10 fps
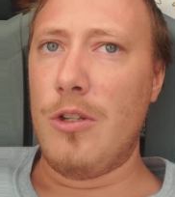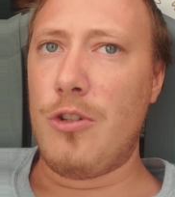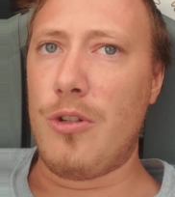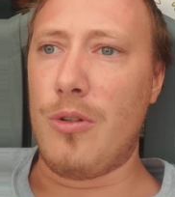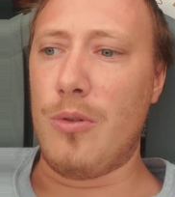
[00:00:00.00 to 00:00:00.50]

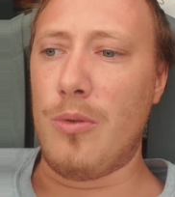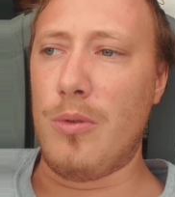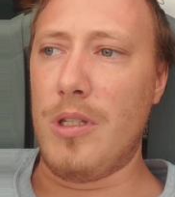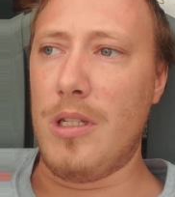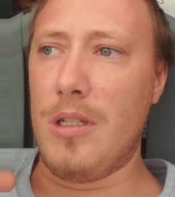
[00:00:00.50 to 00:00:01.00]

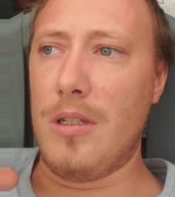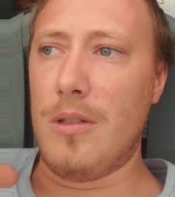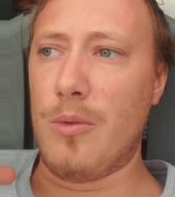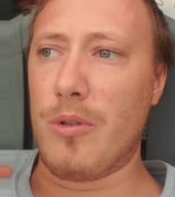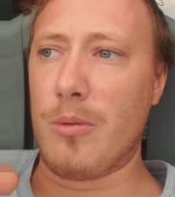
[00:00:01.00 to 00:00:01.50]
to the
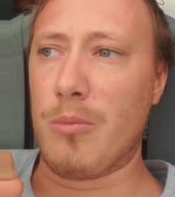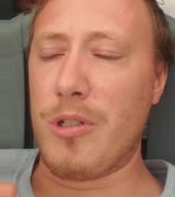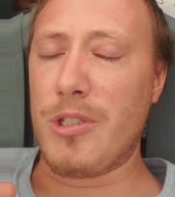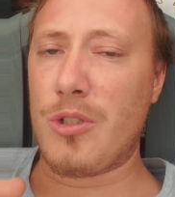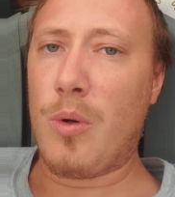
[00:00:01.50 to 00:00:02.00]
Northern
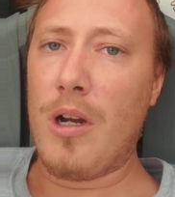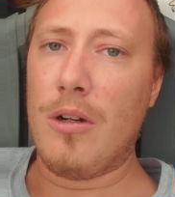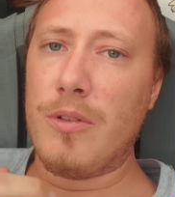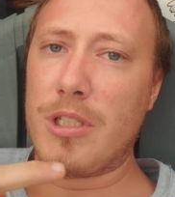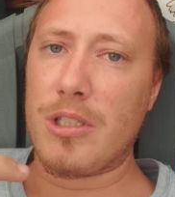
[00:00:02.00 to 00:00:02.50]
Breeze
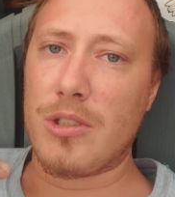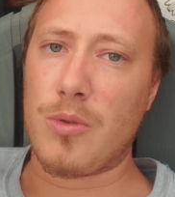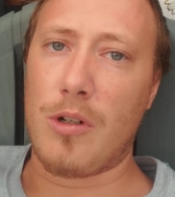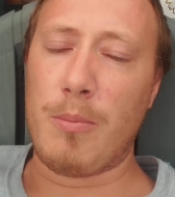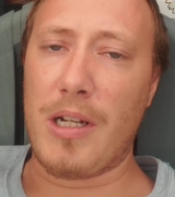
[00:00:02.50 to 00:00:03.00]
12, which is a
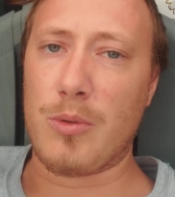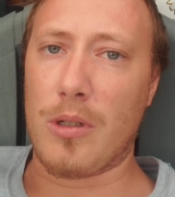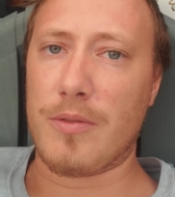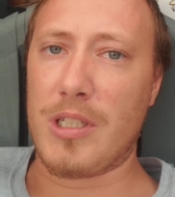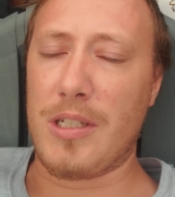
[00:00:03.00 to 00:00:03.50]
12 by
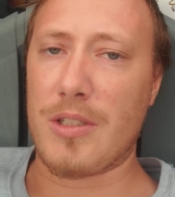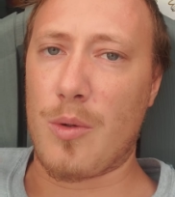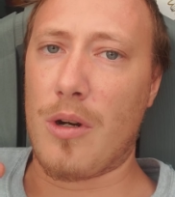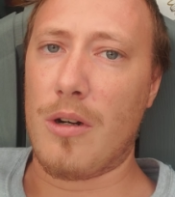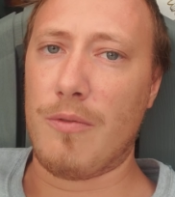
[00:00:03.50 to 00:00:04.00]
12 tent,
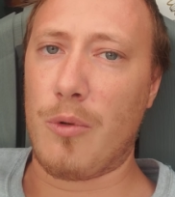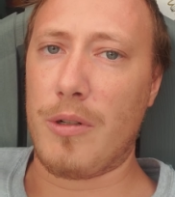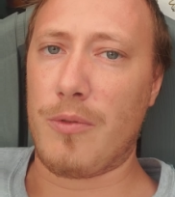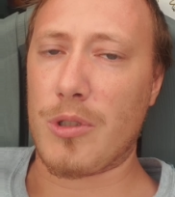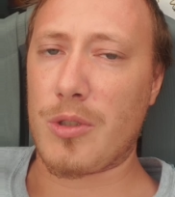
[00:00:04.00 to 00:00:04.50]
so
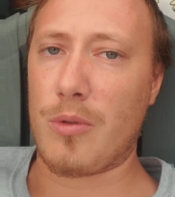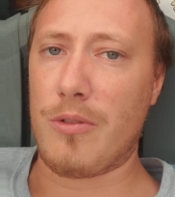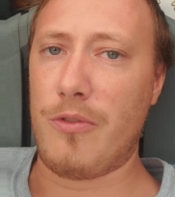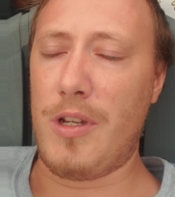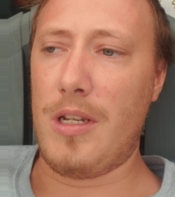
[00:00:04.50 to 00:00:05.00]
144
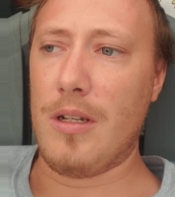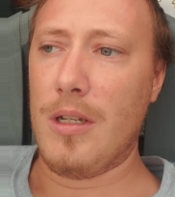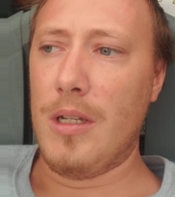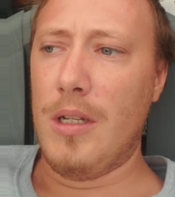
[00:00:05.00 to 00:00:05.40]
square feet.